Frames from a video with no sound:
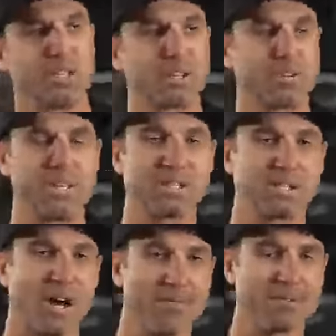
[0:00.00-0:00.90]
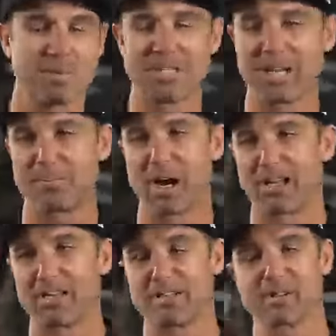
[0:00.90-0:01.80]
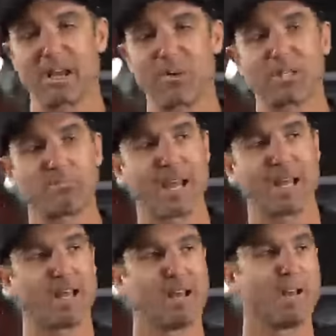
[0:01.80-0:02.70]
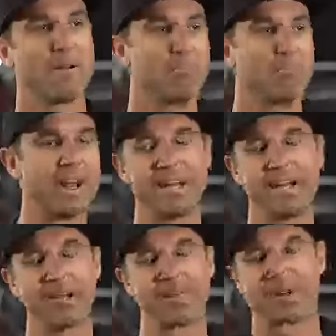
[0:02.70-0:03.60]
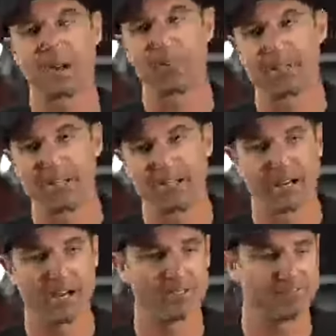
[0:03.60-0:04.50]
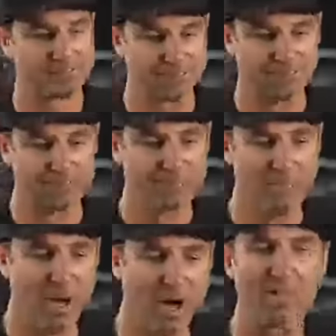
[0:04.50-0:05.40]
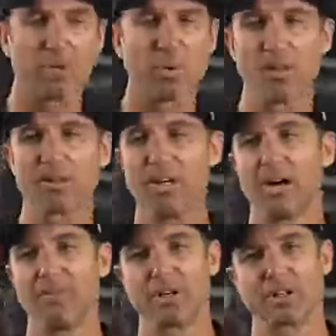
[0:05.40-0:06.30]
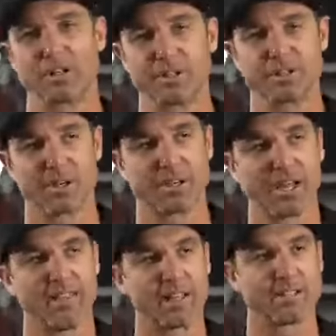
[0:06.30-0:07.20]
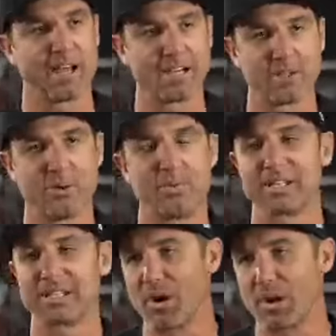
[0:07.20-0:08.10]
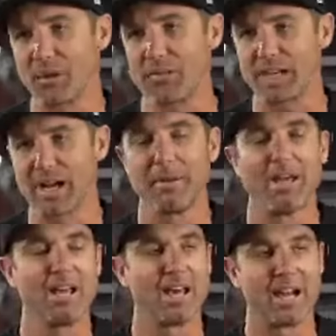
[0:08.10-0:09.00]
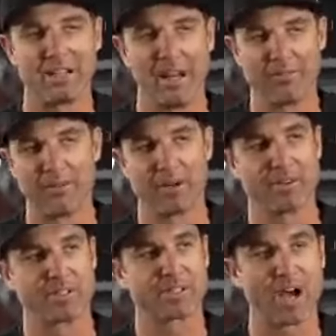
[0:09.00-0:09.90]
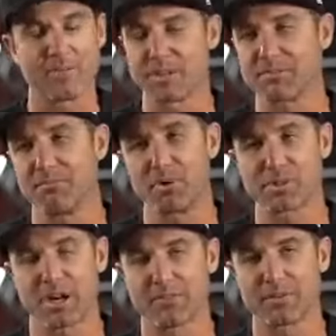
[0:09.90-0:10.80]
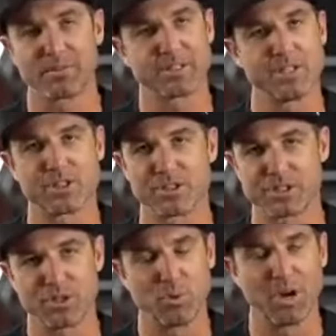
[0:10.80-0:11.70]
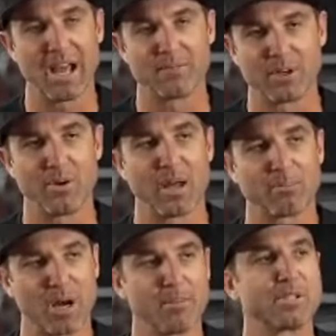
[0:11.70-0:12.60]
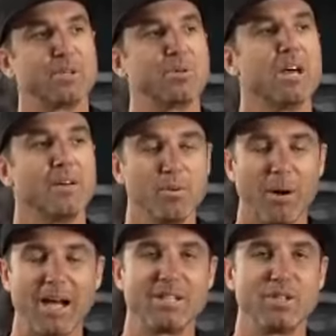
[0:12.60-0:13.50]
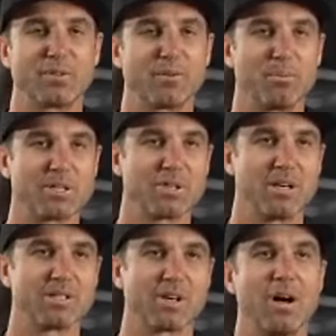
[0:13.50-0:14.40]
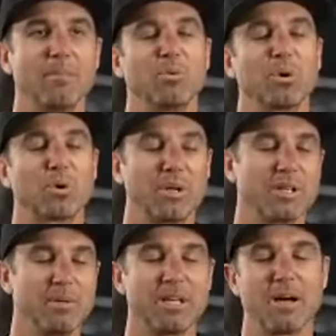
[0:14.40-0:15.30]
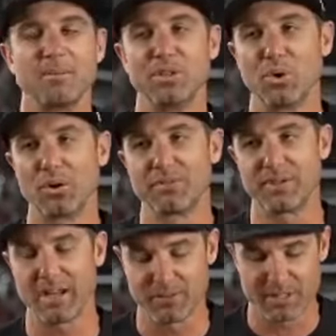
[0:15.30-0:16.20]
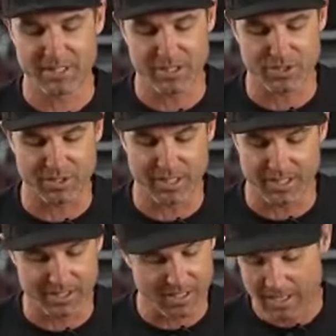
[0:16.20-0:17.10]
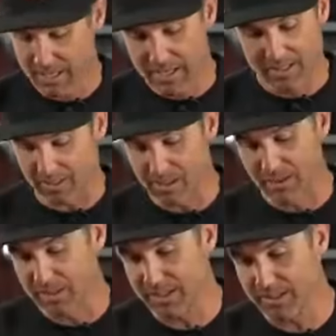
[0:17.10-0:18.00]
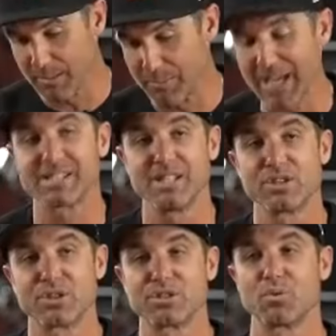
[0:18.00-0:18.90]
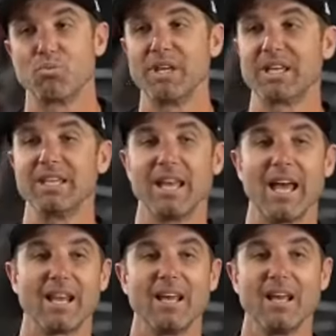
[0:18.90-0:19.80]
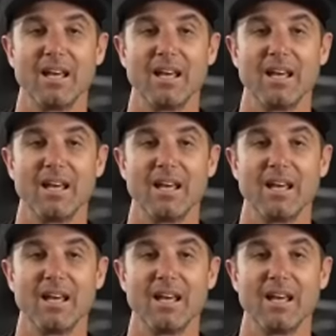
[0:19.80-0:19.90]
These are these soft, we take pride in this, okay? We spend more than any other company um, on the quality of our shirts, okay? And that's, I do it because I wear them all the time and I love them. They're the softest, most comfortable t-shirts you will ever own. I promise you, if you buy a t-shirt from restomods.com, it will quickly become your favorite t-shirt. It is, they're literally the best t-shirts we can get.